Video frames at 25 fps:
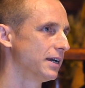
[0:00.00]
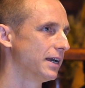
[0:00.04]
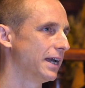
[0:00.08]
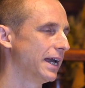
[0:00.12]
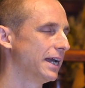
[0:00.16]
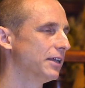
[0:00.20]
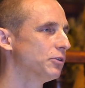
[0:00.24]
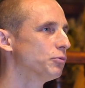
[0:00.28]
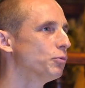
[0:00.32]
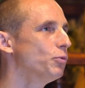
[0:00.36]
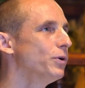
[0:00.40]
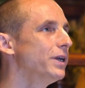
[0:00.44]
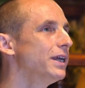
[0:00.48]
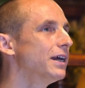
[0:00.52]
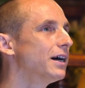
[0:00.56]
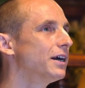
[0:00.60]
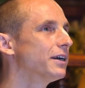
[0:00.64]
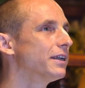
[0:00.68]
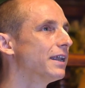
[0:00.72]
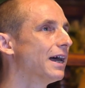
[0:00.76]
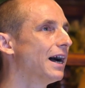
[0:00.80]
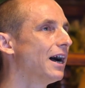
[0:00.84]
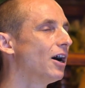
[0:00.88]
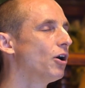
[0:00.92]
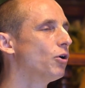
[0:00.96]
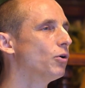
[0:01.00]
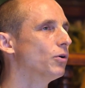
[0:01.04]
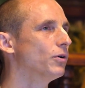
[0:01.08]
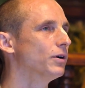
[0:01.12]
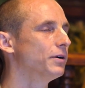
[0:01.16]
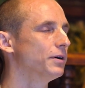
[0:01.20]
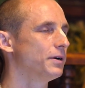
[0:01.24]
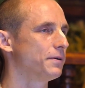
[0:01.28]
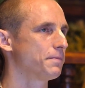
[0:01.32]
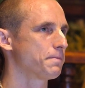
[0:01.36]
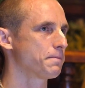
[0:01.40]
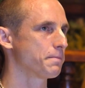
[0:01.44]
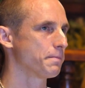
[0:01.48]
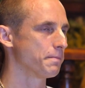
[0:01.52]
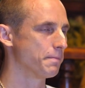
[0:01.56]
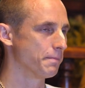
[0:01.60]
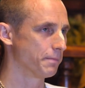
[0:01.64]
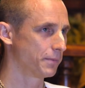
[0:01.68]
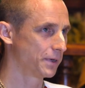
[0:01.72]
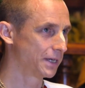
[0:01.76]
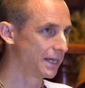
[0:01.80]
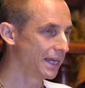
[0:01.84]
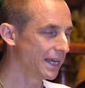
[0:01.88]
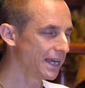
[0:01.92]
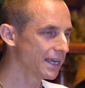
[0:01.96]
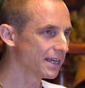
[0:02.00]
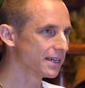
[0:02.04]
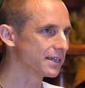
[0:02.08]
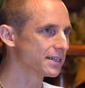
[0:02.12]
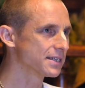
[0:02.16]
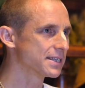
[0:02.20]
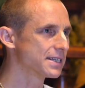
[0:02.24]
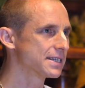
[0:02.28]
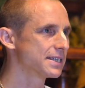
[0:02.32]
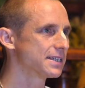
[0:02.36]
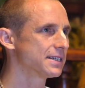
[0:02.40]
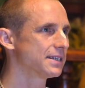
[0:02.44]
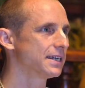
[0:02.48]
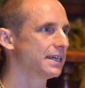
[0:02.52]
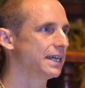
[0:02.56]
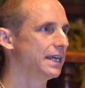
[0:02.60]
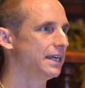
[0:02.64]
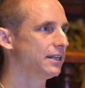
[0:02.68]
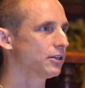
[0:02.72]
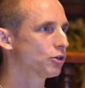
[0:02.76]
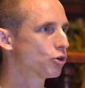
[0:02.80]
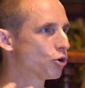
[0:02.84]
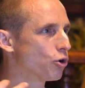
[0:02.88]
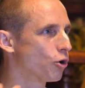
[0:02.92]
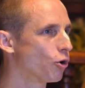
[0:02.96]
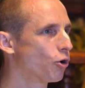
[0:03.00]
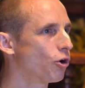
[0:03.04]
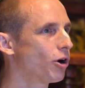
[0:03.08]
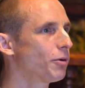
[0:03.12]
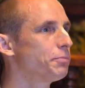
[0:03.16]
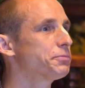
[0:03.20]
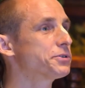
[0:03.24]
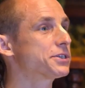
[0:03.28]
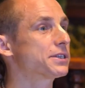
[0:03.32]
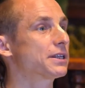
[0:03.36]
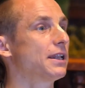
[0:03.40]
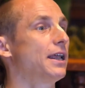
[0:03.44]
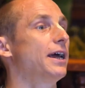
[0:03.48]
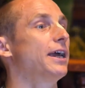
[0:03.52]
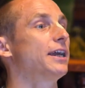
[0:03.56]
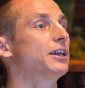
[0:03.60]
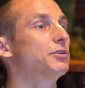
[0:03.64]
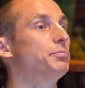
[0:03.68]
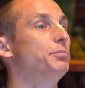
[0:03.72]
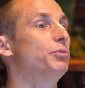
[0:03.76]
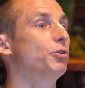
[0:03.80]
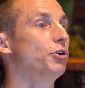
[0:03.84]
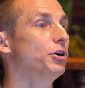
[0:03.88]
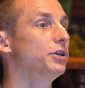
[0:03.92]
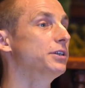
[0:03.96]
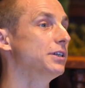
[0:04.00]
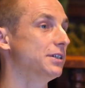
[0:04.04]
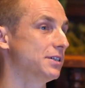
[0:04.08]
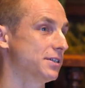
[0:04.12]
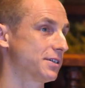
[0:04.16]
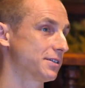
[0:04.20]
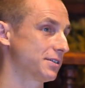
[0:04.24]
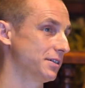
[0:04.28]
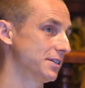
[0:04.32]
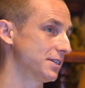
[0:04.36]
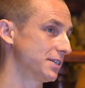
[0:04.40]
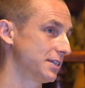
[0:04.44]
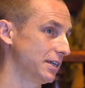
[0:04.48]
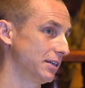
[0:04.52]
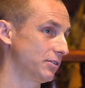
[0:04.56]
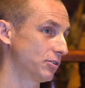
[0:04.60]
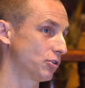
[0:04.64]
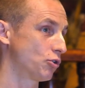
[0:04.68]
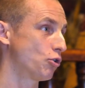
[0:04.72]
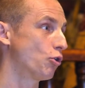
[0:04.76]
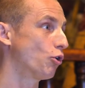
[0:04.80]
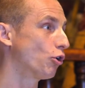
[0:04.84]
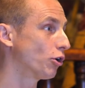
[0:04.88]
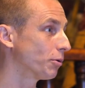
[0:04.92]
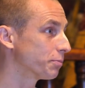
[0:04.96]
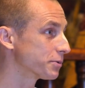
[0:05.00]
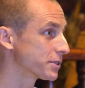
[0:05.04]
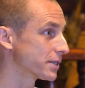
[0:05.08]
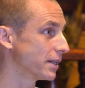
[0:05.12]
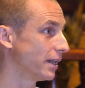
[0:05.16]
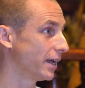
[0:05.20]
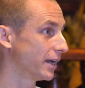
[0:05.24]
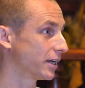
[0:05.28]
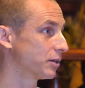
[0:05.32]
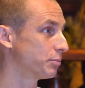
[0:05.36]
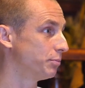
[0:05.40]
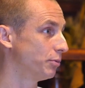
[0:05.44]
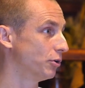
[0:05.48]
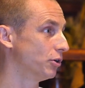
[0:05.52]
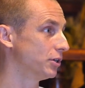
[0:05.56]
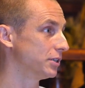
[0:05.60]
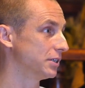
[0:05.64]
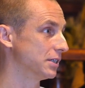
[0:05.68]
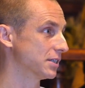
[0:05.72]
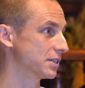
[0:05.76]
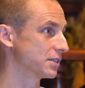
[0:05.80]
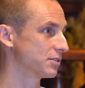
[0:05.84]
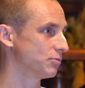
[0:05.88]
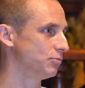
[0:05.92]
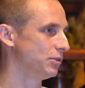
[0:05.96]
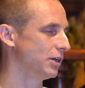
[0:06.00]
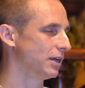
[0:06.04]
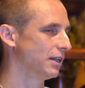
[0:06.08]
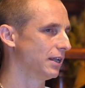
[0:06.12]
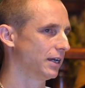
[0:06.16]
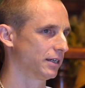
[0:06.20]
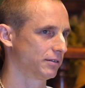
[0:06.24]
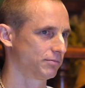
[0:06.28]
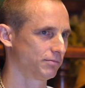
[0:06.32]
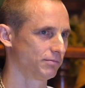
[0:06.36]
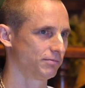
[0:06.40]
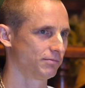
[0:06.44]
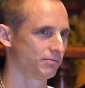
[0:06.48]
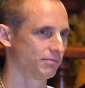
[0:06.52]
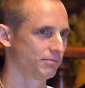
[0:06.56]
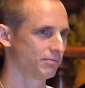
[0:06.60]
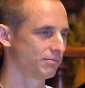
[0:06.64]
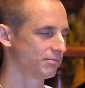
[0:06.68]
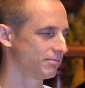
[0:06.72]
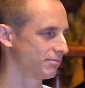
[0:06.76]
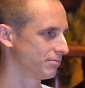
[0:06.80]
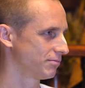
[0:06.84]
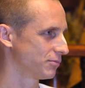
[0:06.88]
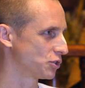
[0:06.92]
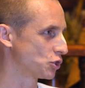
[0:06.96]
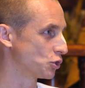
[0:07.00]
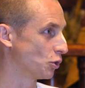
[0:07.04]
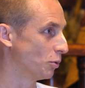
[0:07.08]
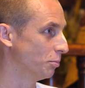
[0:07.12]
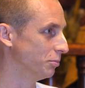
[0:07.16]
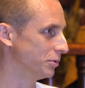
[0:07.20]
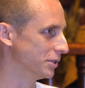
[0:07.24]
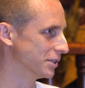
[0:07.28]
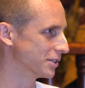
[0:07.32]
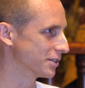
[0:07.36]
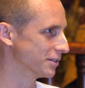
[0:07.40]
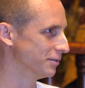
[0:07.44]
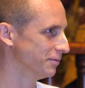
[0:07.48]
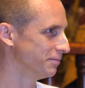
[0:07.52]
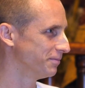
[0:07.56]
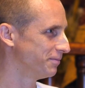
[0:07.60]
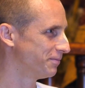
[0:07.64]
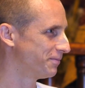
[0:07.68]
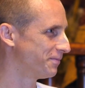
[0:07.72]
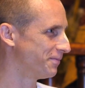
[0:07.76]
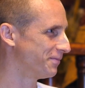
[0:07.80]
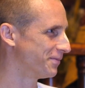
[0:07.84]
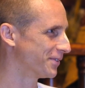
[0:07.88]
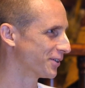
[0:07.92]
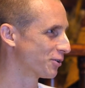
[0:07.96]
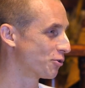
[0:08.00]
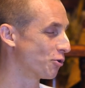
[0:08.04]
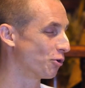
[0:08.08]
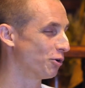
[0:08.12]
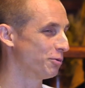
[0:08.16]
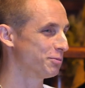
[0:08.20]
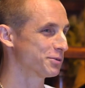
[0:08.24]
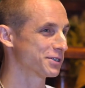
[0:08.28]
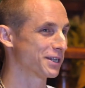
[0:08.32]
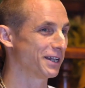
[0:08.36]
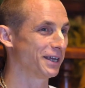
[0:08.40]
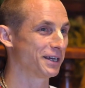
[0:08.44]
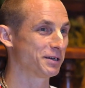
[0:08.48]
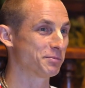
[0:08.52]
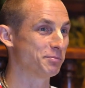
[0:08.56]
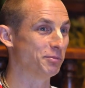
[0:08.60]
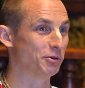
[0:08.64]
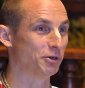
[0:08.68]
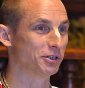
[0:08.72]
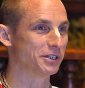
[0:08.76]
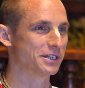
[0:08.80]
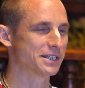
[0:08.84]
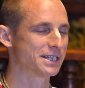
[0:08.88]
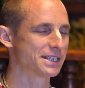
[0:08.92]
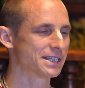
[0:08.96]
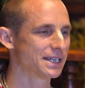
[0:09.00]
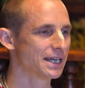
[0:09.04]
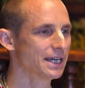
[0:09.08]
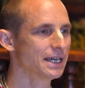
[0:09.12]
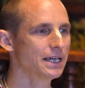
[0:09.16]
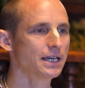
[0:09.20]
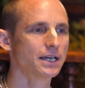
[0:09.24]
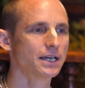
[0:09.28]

And we are now kings in corpse-like bodies, they said. Corpse-like bodies. We are like zombies, huh? Corpse-like bodies.